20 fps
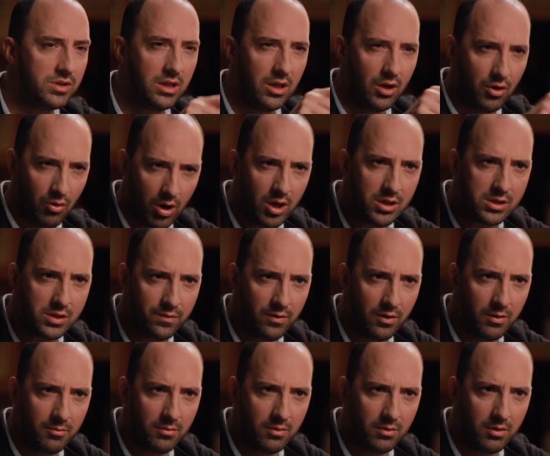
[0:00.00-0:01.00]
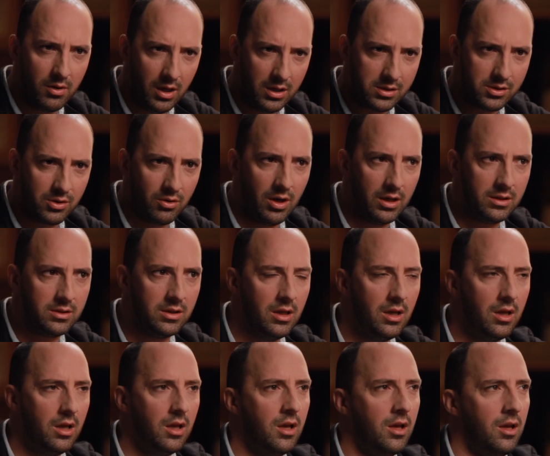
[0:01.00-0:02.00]
sitting across from us, correct?
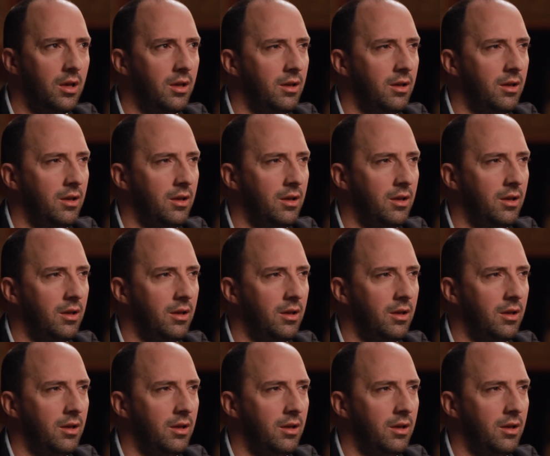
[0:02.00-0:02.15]
Yes.